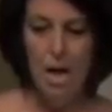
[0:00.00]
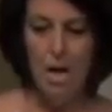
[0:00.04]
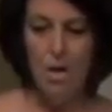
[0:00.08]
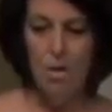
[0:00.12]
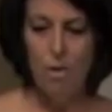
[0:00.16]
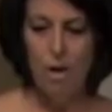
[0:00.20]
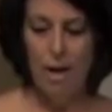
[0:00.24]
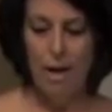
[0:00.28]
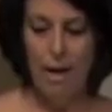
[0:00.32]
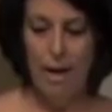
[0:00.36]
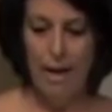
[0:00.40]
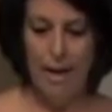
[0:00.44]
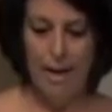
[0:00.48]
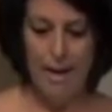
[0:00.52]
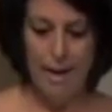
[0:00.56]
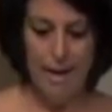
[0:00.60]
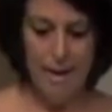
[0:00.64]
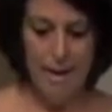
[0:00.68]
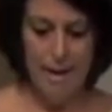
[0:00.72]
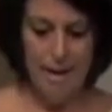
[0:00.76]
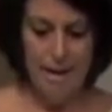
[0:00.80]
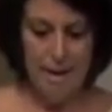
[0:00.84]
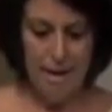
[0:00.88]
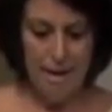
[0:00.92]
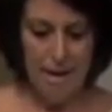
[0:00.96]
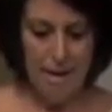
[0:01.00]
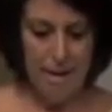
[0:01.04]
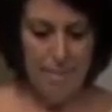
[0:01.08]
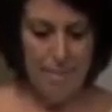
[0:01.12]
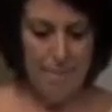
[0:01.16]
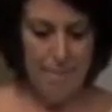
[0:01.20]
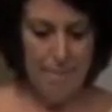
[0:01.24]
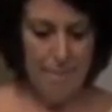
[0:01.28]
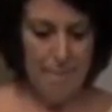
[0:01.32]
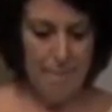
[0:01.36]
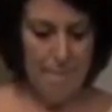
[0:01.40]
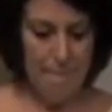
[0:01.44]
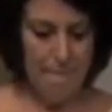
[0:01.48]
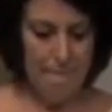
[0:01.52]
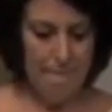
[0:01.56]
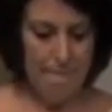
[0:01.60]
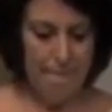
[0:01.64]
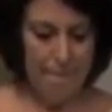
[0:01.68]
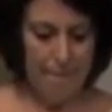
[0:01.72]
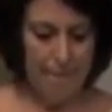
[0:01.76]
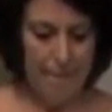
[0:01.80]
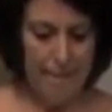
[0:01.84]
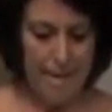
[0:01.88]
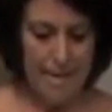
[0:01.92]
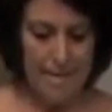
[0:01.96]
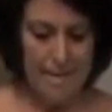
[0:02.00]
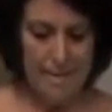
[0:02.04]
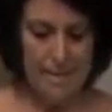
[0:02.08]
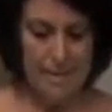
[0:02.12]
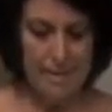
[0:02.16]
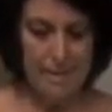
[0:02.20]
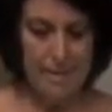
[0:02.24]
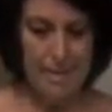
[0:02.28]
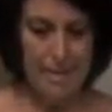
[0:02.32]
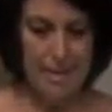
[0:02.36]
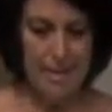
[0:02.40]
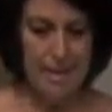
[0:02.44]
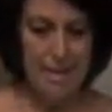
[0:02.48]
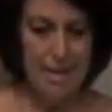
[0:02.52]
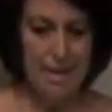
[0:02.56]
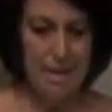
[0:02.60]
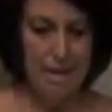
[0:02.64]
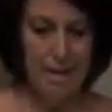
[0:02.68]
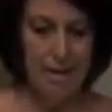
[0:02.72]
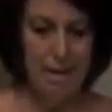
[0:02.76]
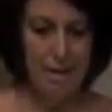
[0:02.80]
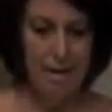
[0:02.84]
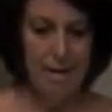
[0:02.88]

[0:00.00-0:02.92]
Okay, let's see.